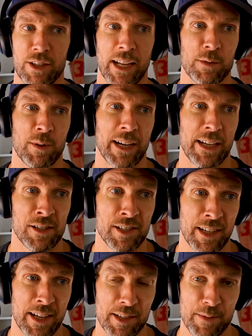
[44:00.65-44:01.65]
That's what an
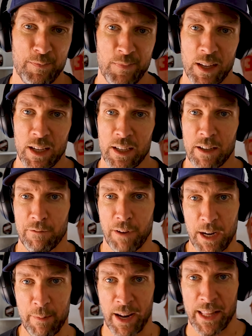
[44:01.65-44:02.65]
agency is.
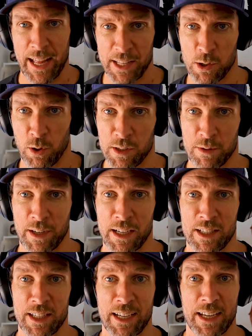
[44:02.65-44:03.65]
Fundamentally, at its core, that's what an
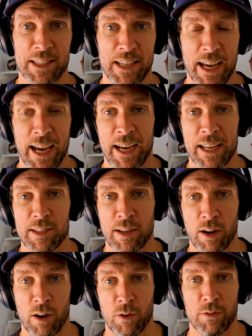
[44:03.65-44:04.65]
agency is. And
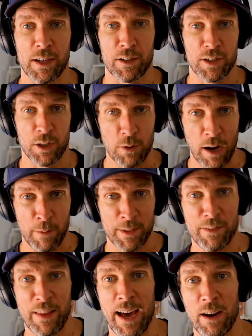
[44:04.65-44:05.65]
so there's two
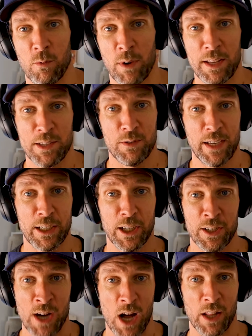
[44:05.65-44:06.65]
elements of that. One is you need
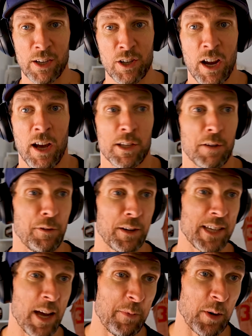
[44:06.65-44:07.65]
good knowledge. So for
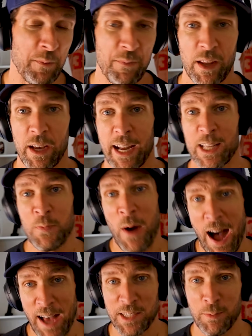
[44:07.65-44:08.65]
example, it's
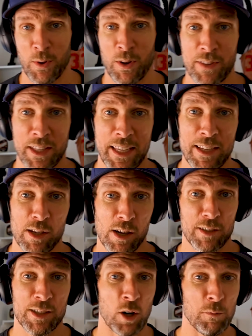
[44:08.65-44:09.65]
possible that these
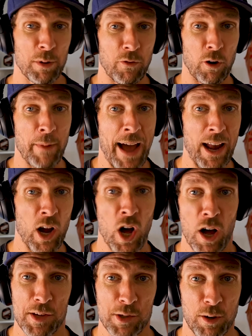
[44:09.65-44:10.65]
hooks don't perform at
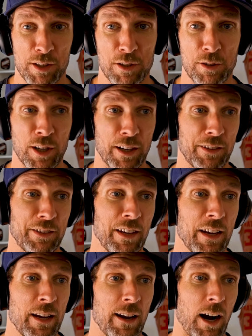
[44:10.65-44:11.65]
all. Sora 2 hooks
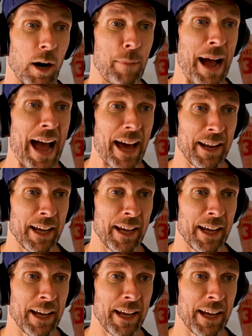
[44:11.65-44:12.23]
are bad.